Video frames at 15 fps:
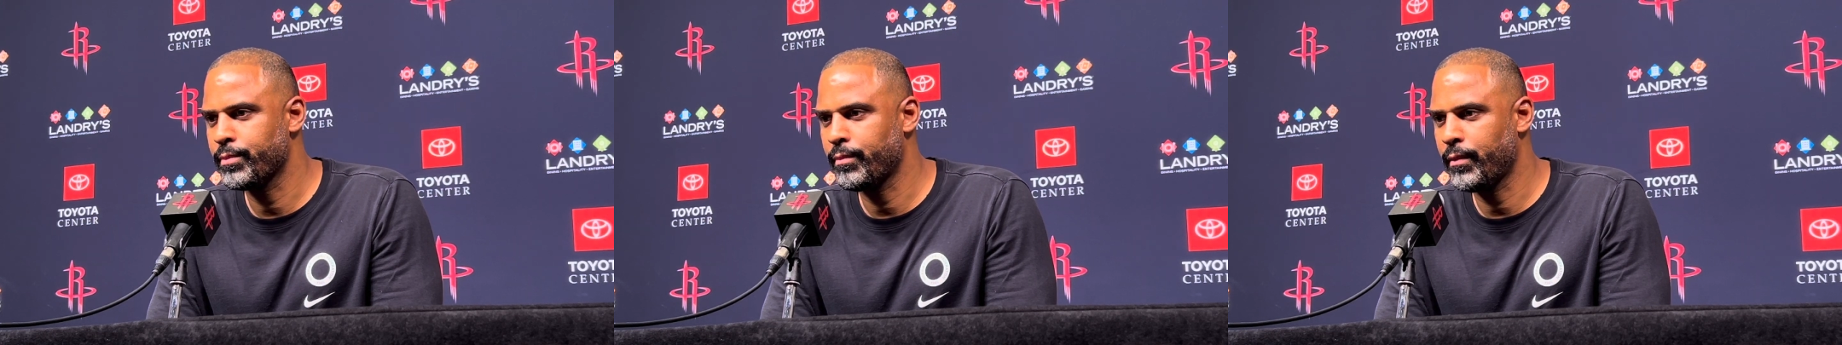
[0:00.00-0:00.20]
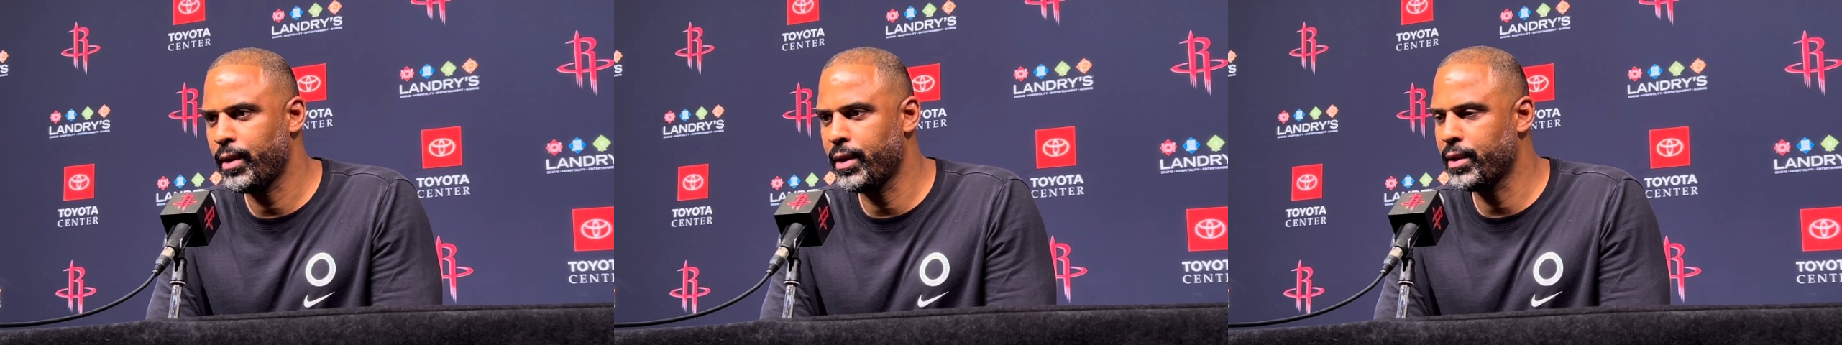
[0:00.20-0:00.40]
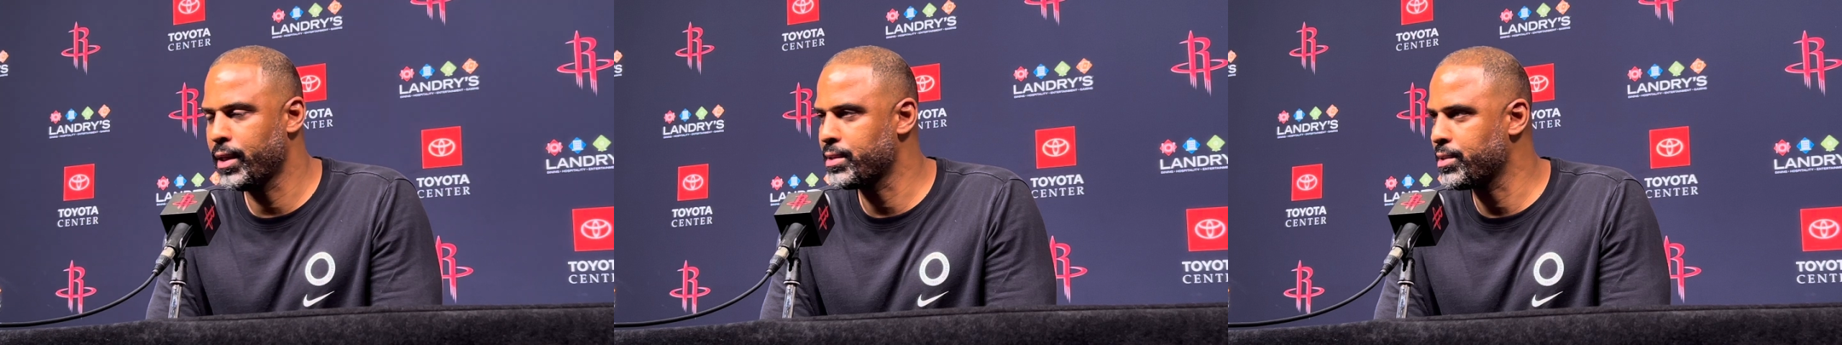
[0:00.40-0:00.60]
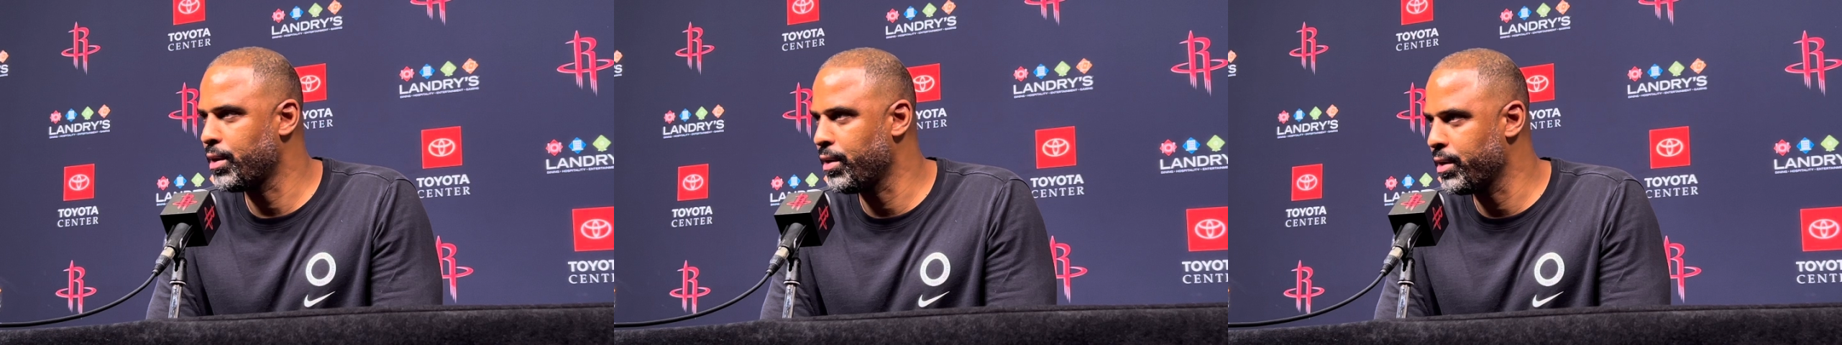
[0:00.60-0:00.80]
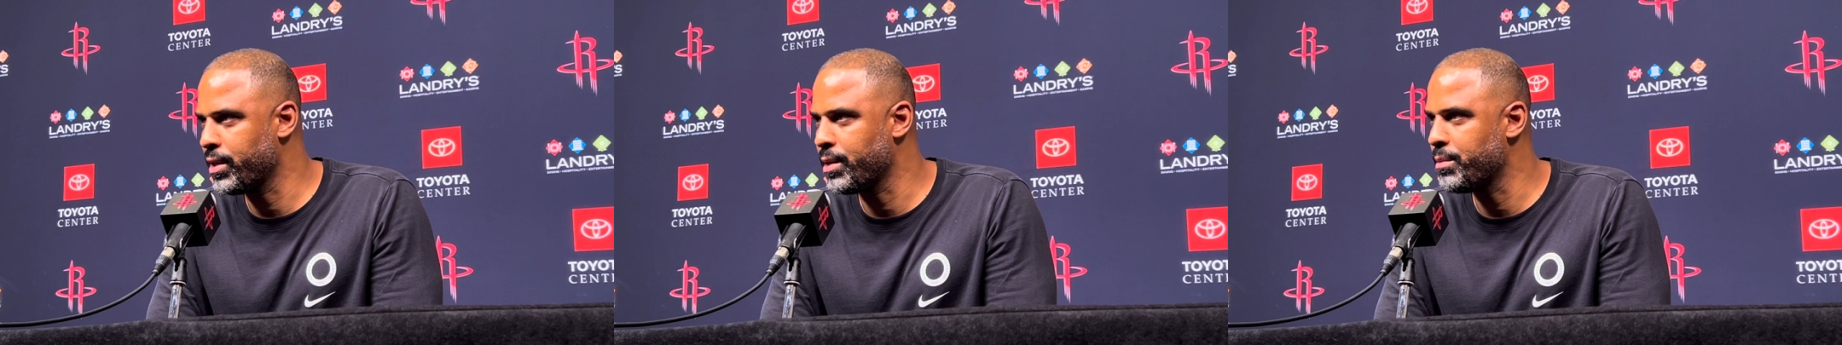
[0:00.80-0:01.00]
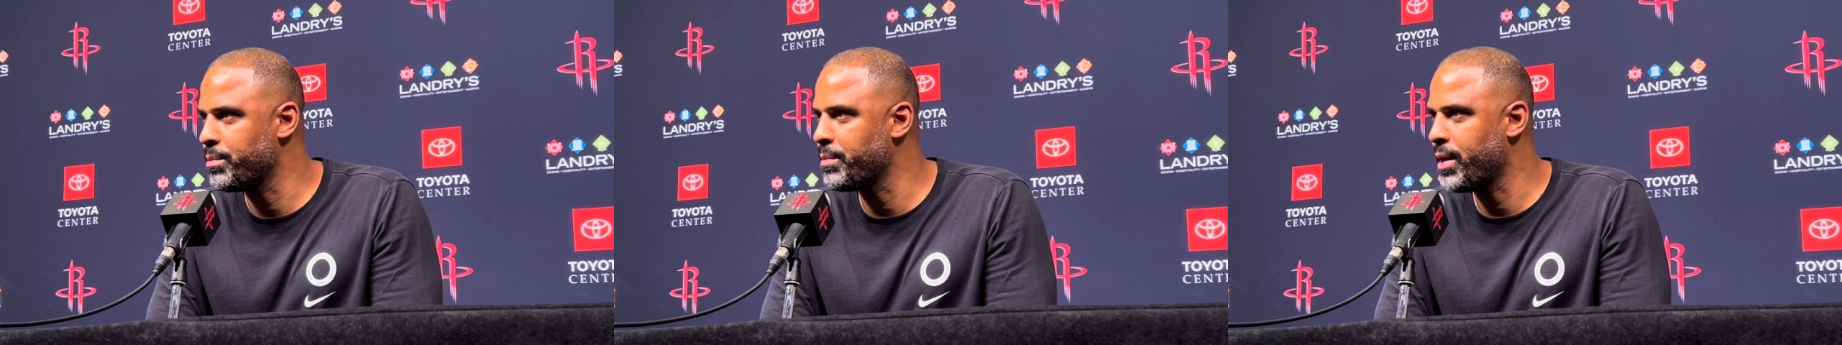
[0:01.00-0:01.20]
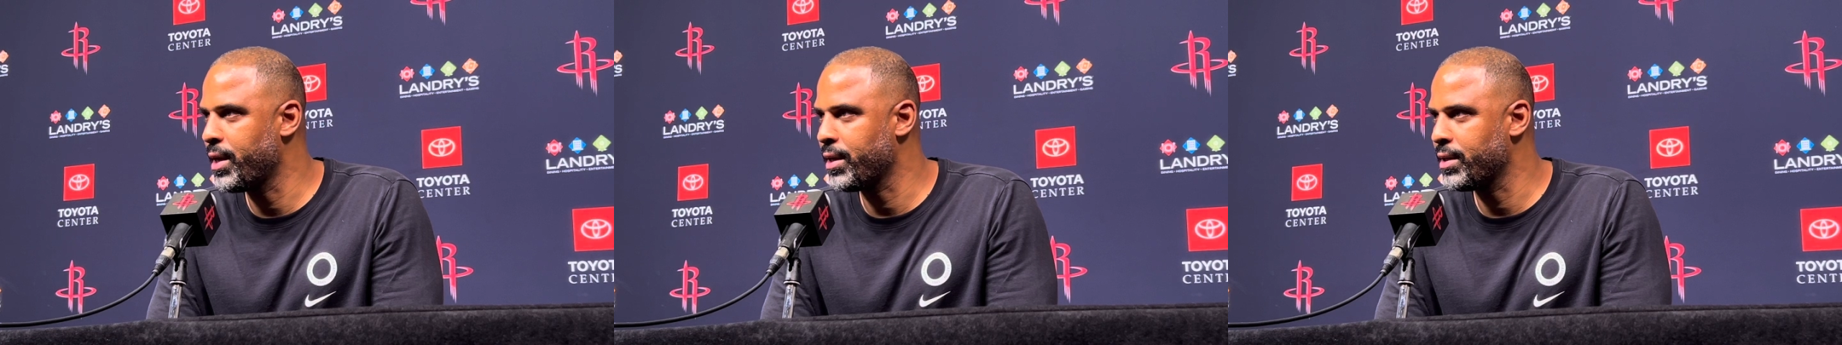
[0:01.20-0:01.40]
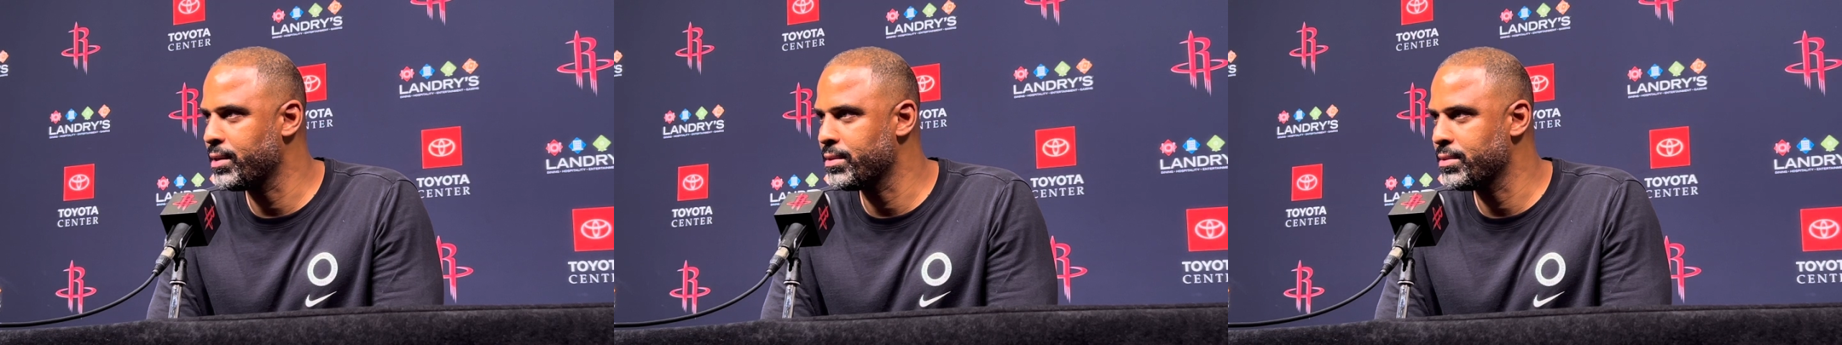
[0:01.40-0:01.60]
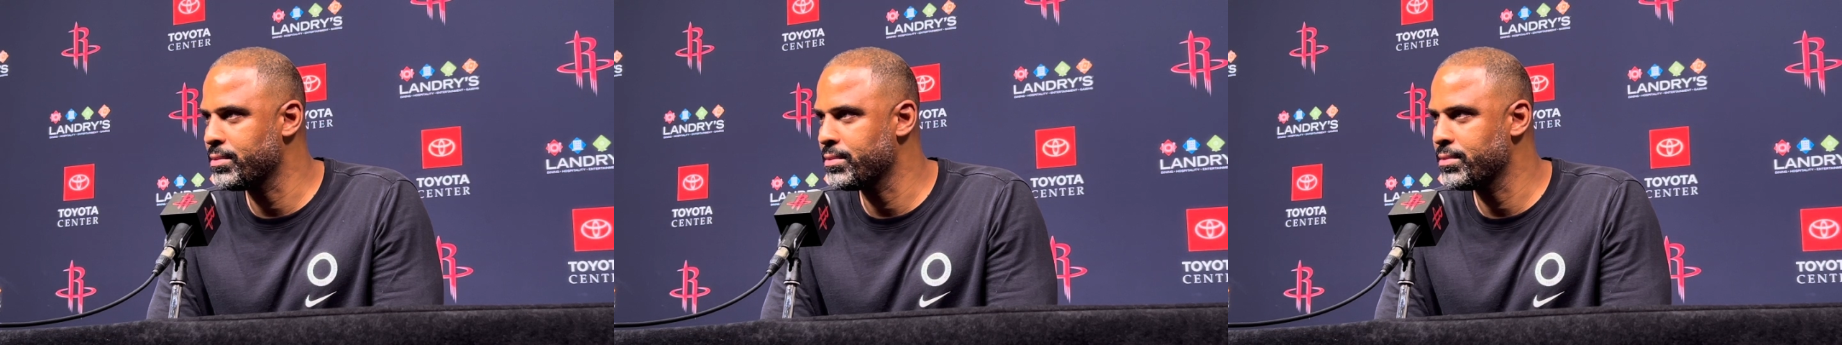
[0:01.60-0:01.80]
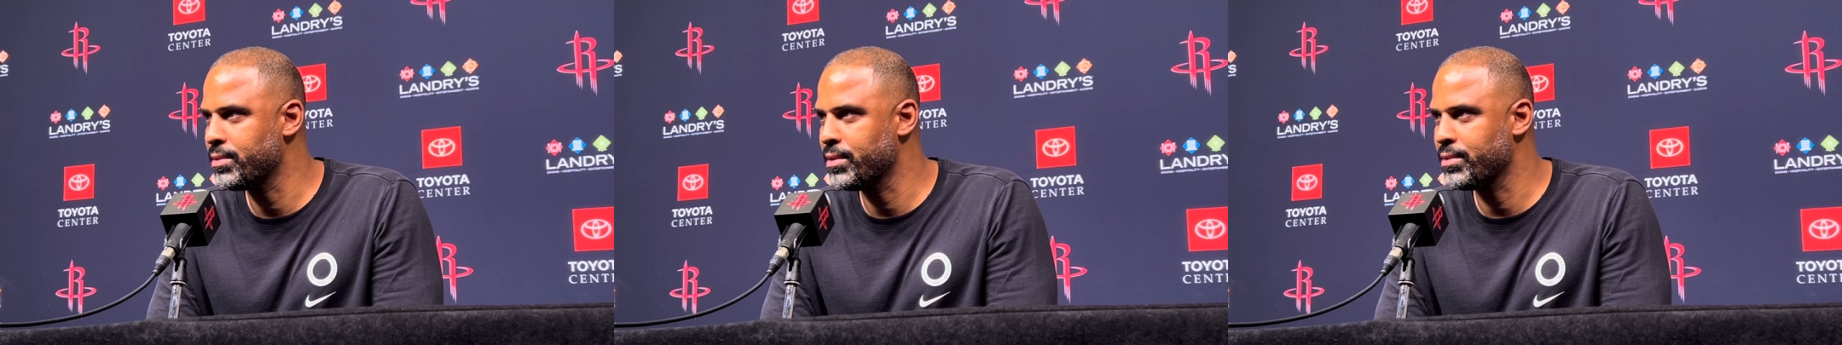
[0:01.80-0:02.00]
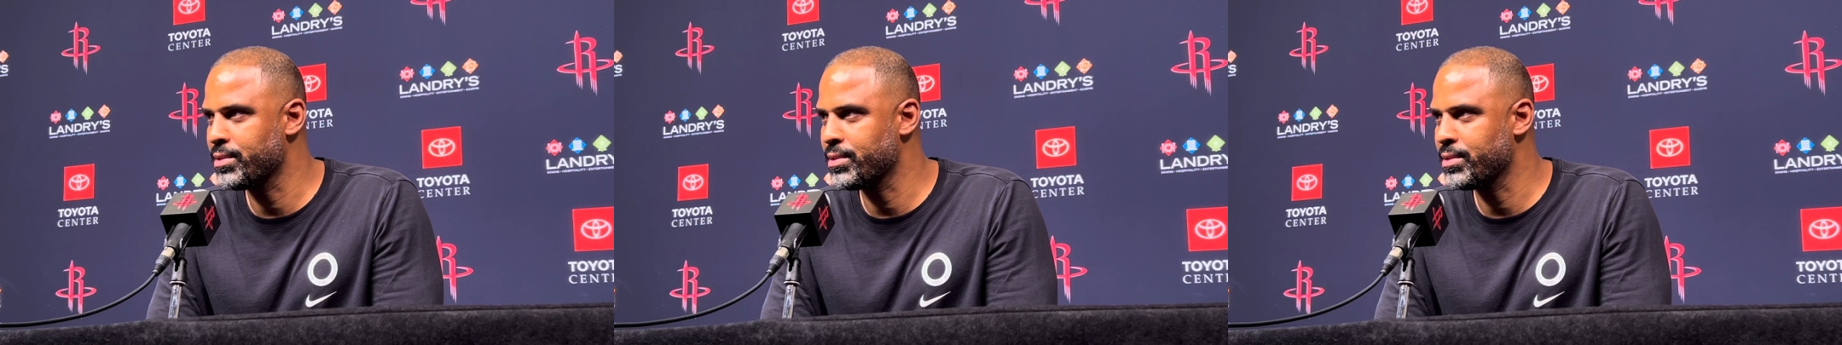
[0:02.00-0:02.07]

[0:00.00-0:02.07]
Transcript: and that's Tari coming back, and you know,